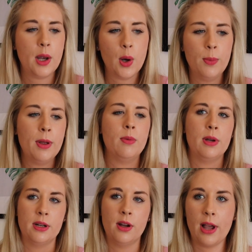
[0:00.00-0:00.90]

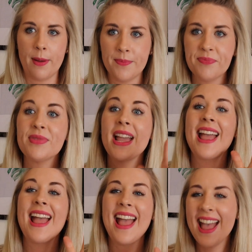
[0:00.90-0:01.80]
Anyway, okay,
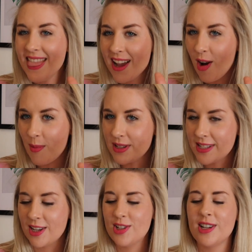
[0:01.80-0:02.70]
in the comment
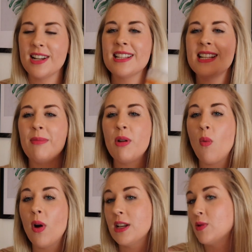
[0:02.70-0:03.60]
section, tell me
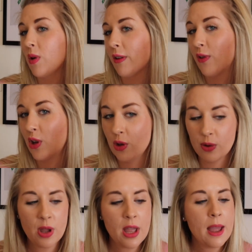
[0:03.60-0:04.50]
what has worked for
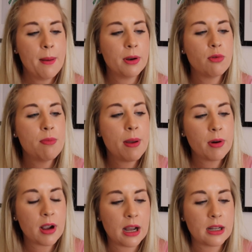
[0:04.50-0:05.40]
you. But
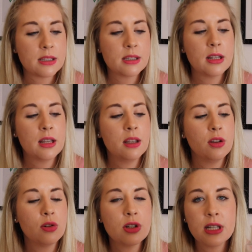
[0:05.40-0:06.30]
remember guys,
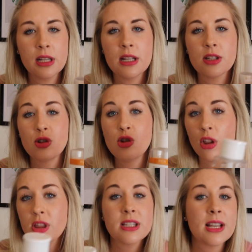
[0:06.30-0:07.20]
your skin is
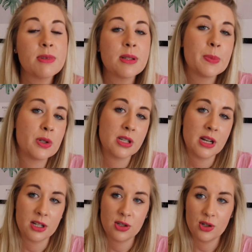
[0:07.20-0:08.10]
not the same as the
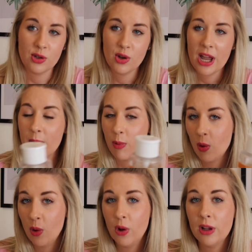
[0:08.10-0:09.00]
person next to you and we're
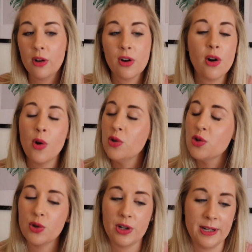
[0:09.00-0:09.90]
all on our own
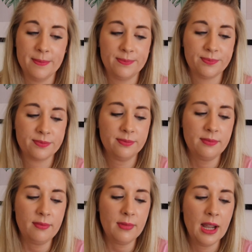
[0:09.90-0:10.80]
journey.
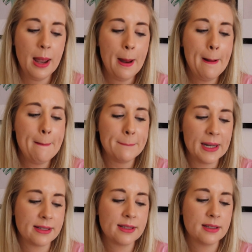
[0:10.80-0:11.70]

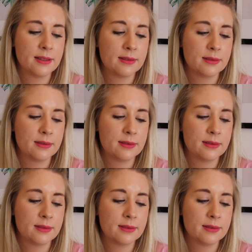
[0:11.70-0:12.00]
But